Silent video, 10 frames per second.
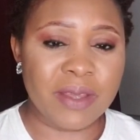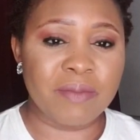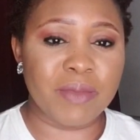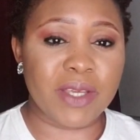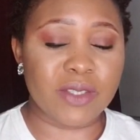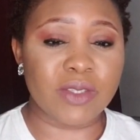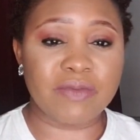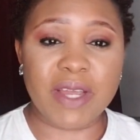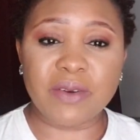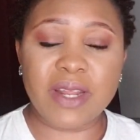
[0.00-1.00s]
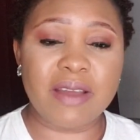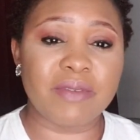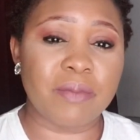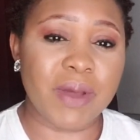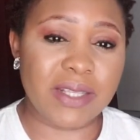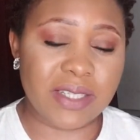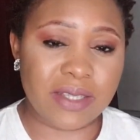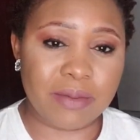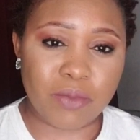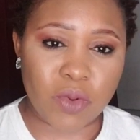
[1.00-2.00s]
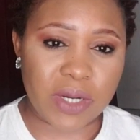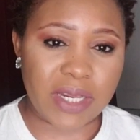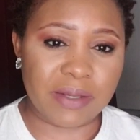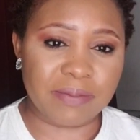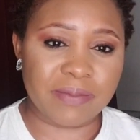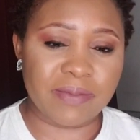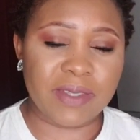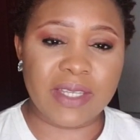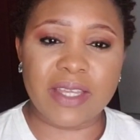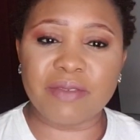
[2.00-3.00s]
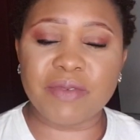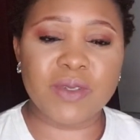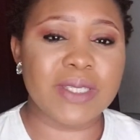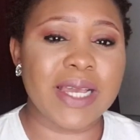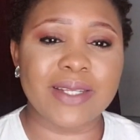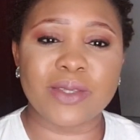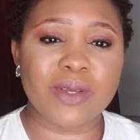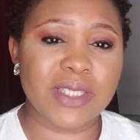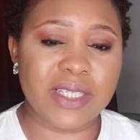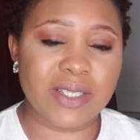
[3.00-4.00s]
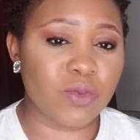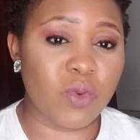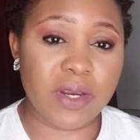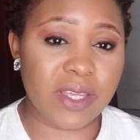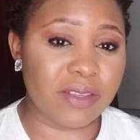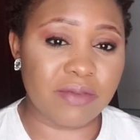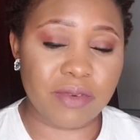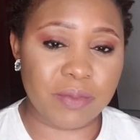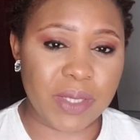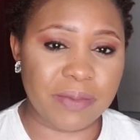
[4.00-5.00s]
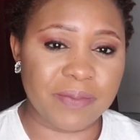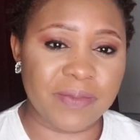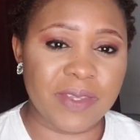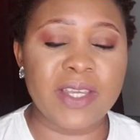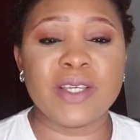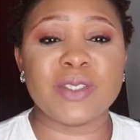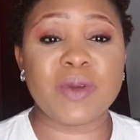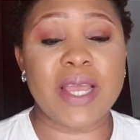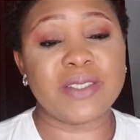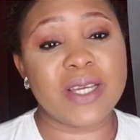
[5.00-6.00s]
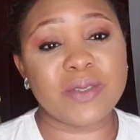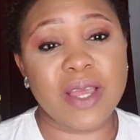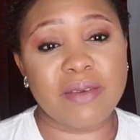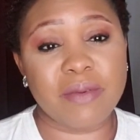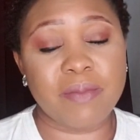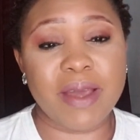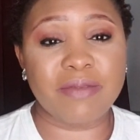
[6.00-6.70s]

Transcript: Because if I don't have a bath in the morning, it feels like nothing is working for me. So I try to have a bath